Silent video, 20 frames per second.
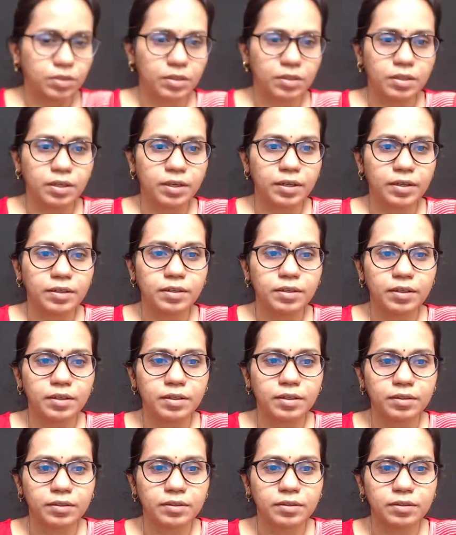and
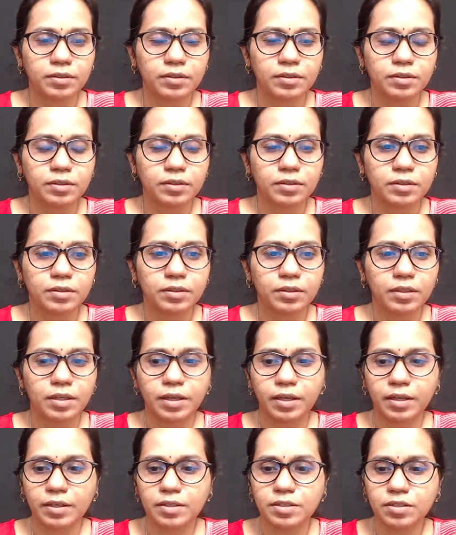I
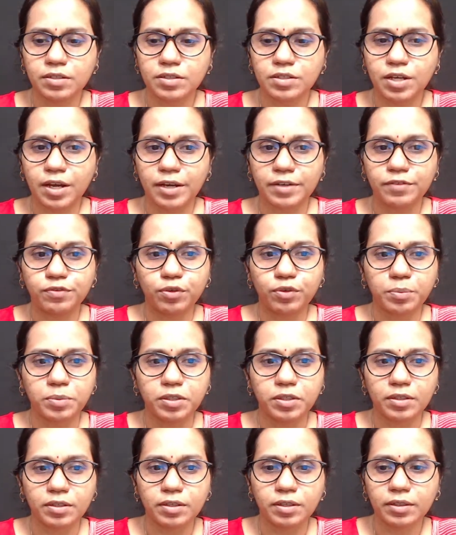can chat from
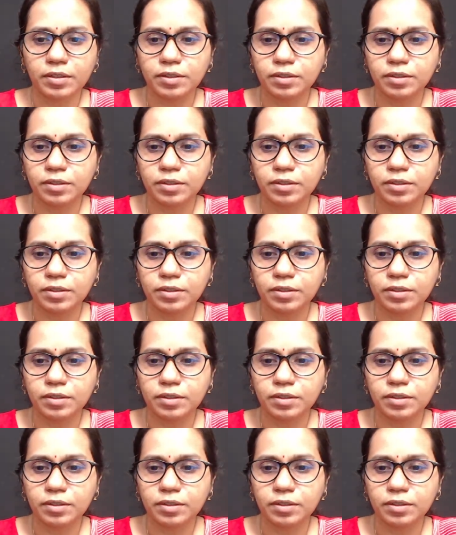here, right?